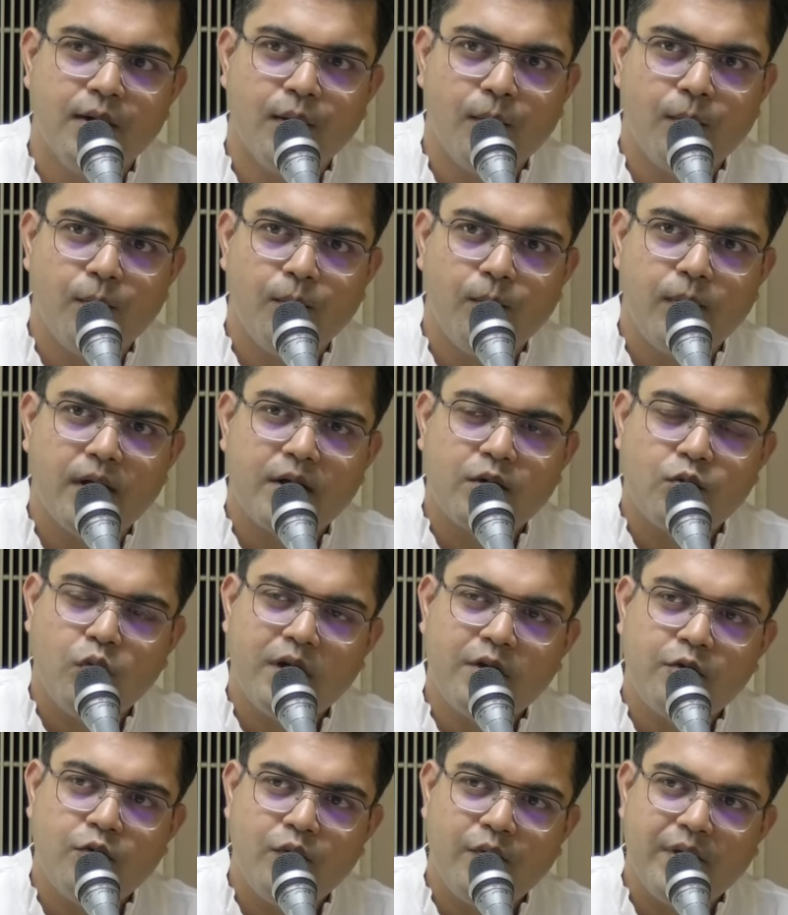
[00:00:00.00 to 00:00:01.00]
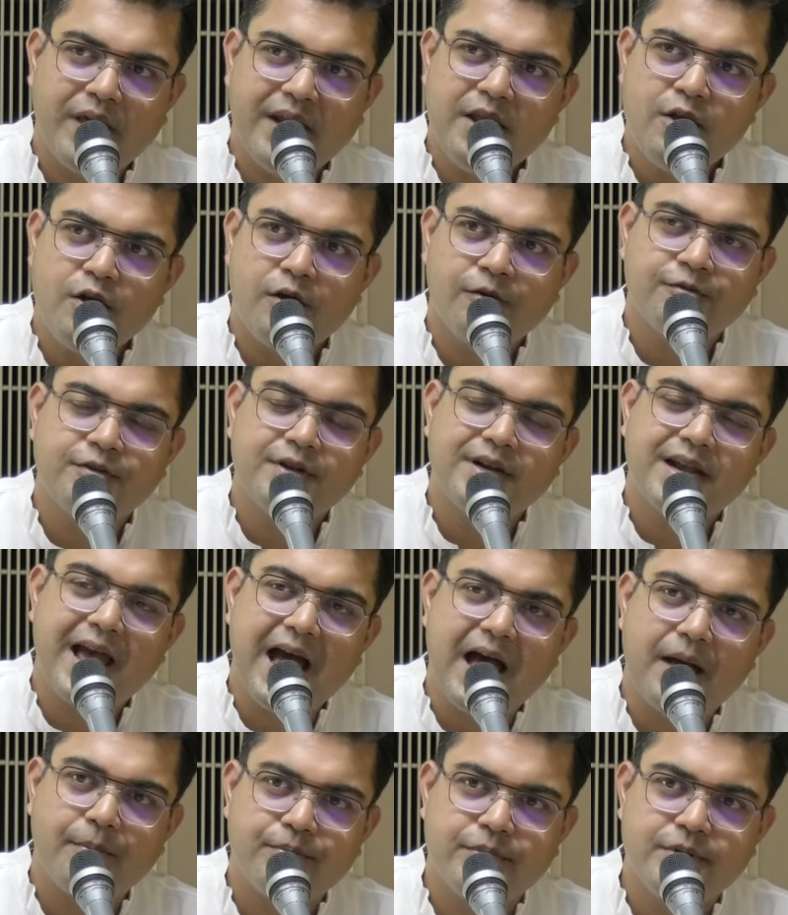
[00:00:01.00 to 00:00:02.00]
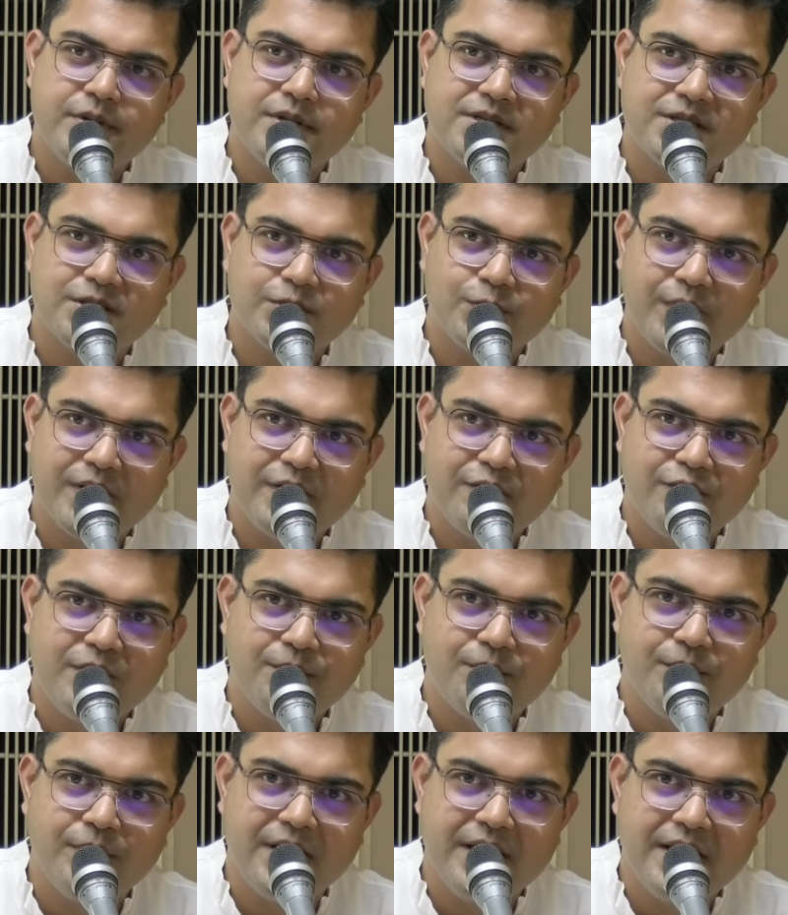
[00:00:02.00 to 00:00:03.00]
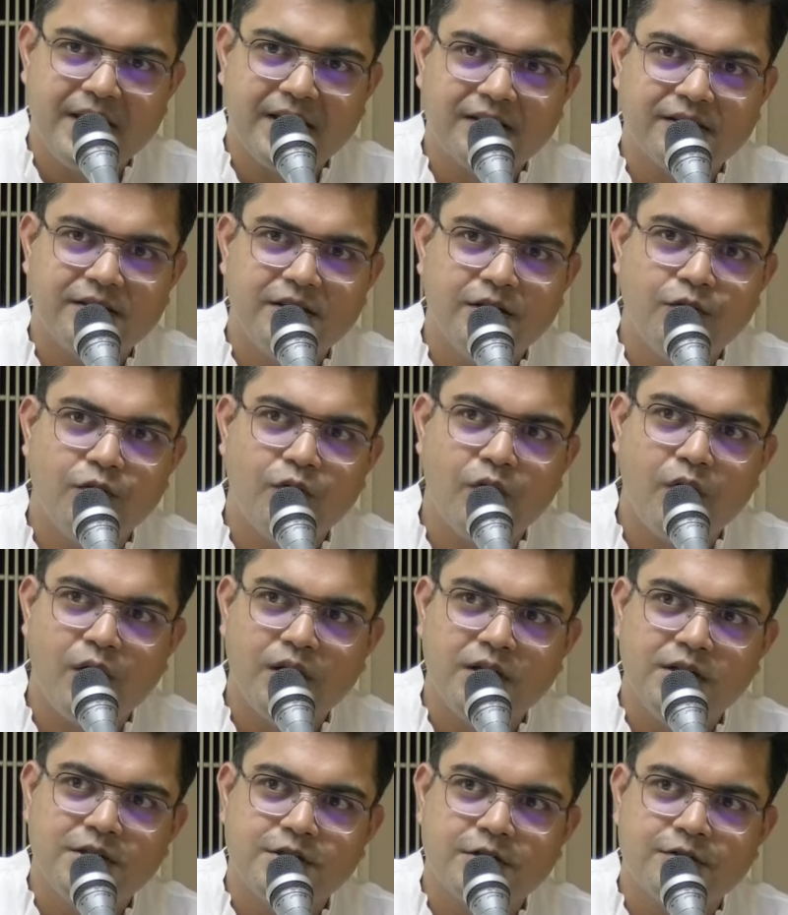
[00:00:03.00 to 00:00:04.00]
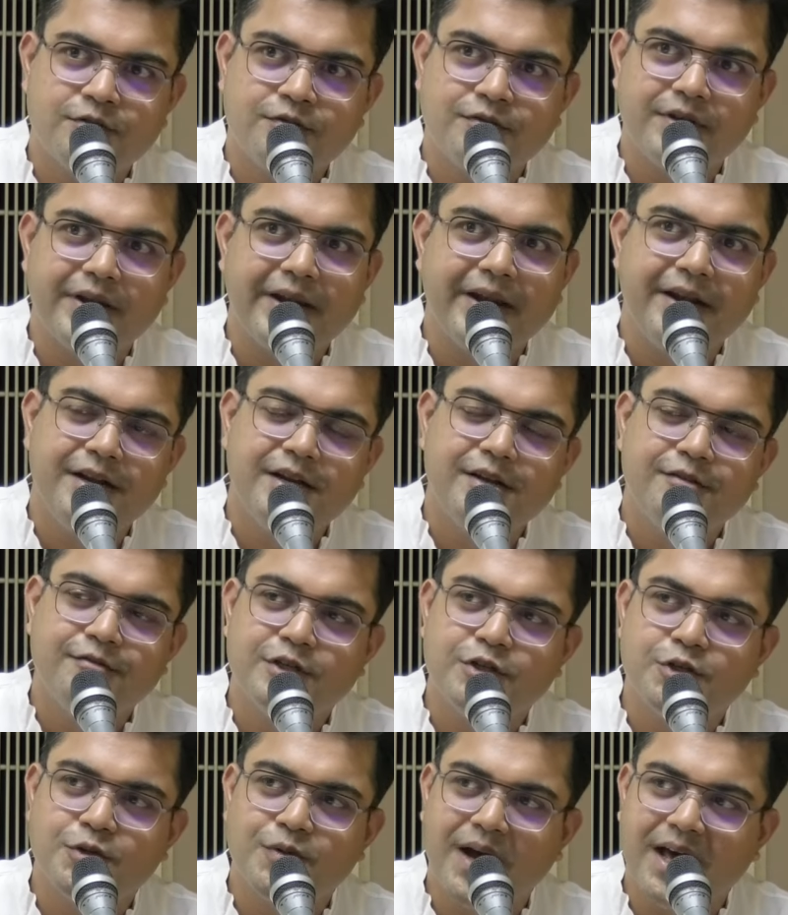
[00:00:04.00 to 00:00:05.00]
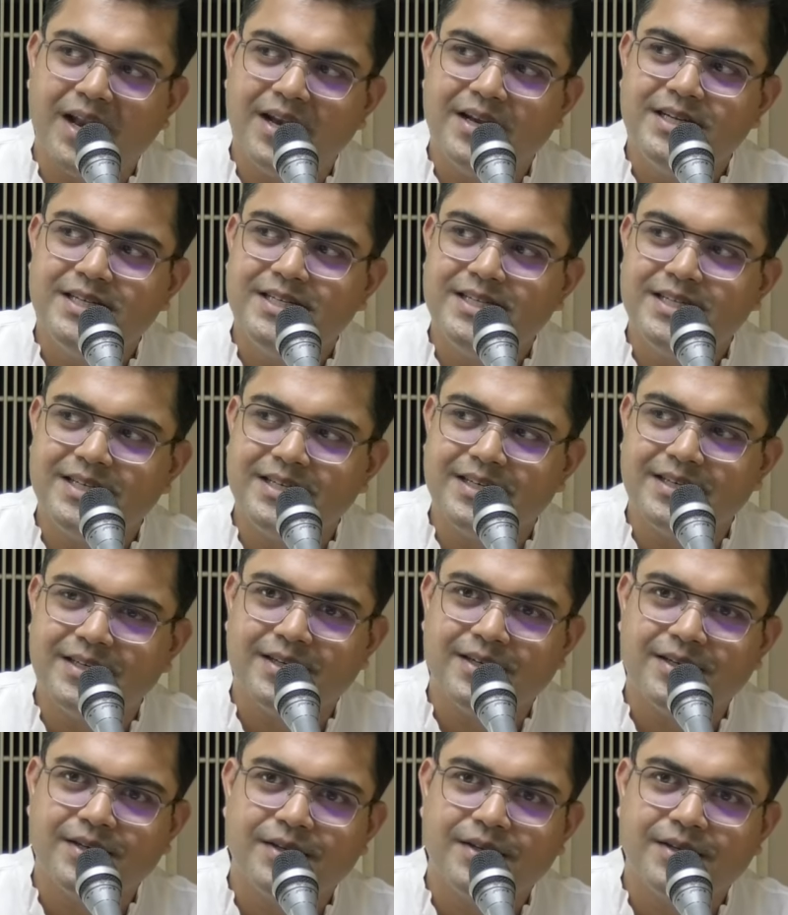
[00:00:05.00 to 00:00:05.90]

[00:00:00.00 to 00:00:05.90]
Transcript: But what very often happens when we break the walls of individuality,